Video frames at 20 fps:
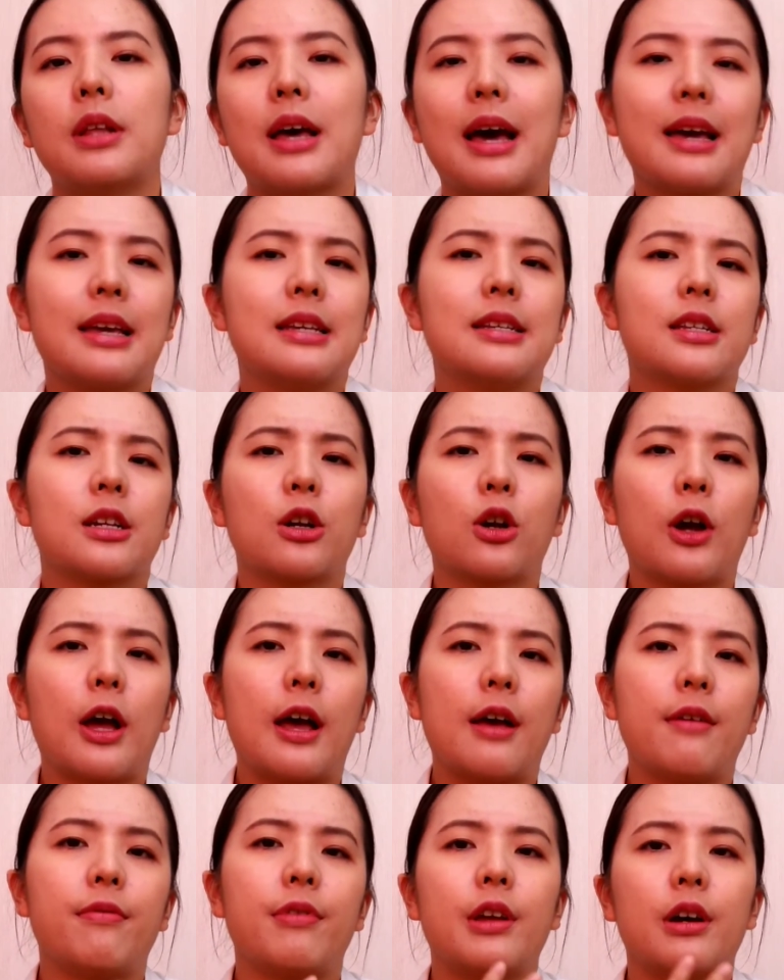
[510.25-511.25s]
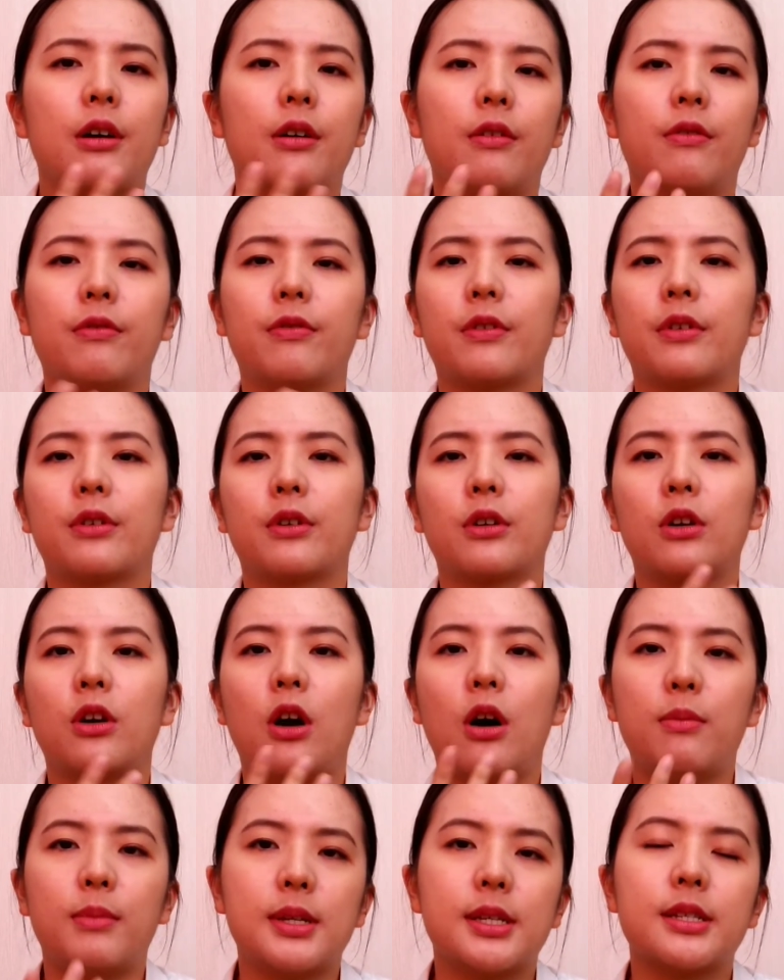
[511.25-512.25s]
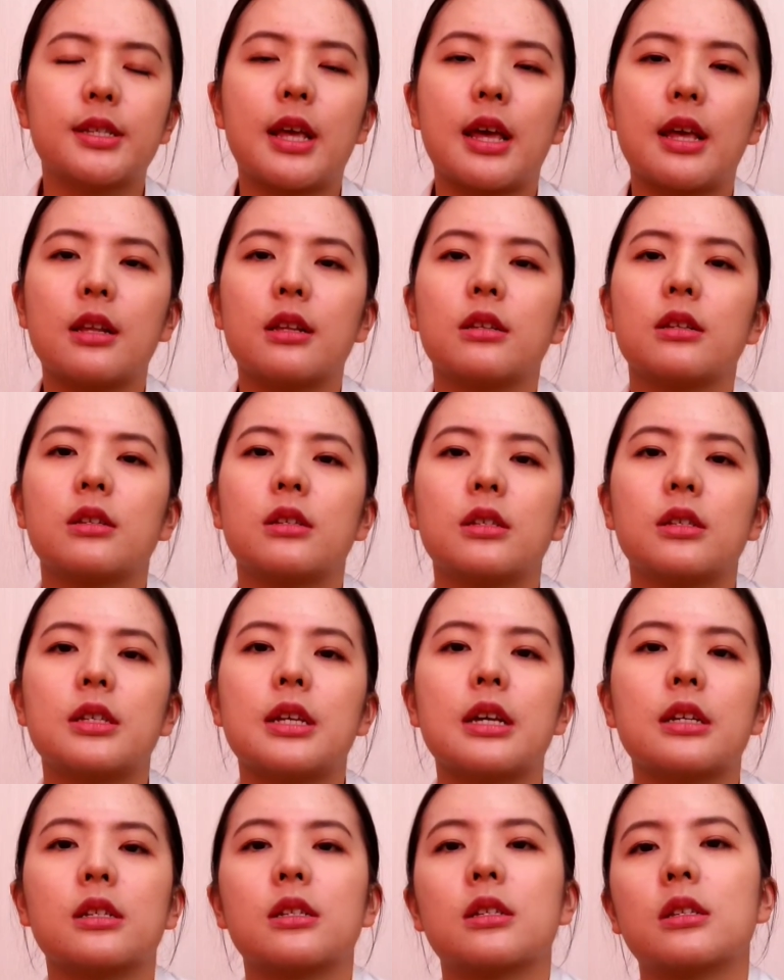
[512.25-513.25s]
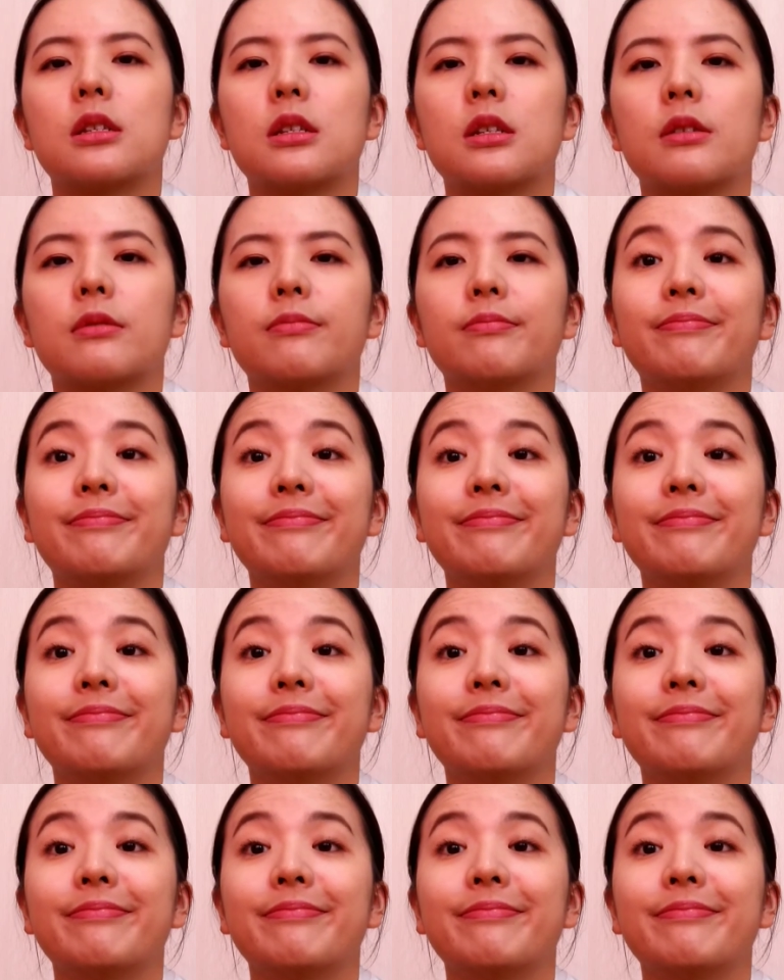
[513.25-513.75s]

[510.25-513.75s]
That is kind of common sense, yes.